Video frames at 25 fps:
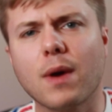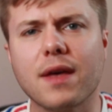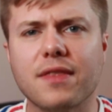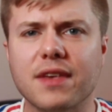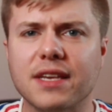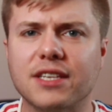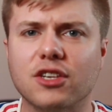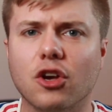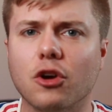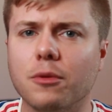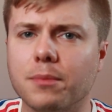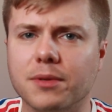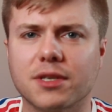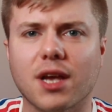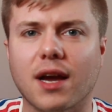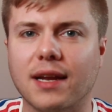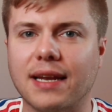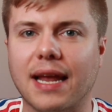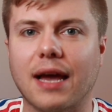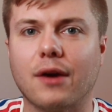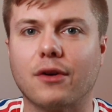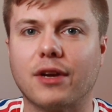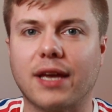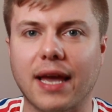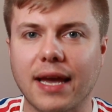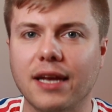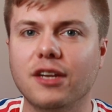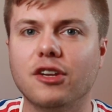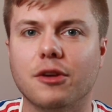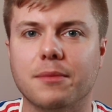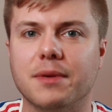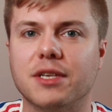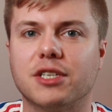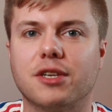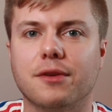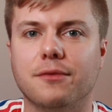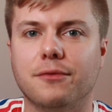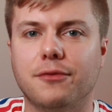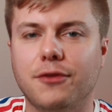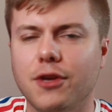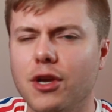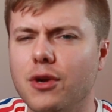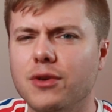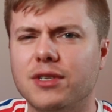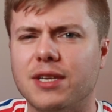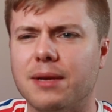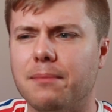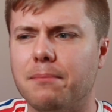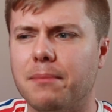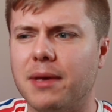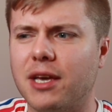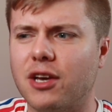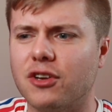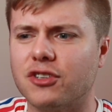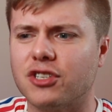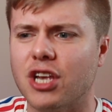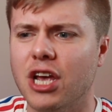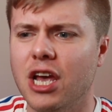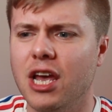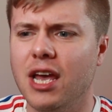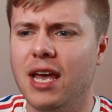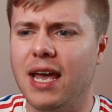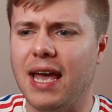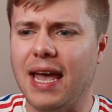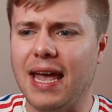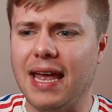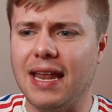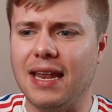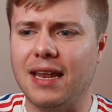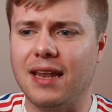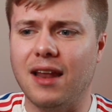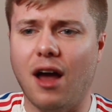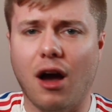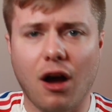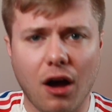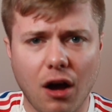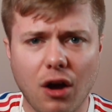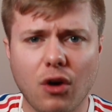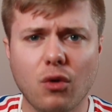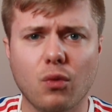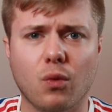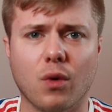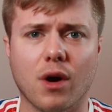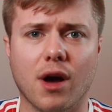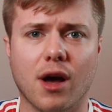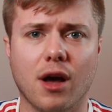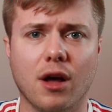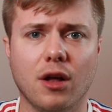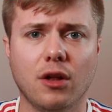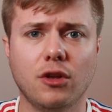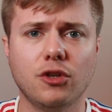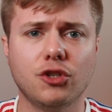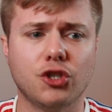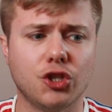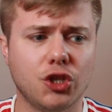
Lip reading: where this upside down kingdom is confusing, because in our world,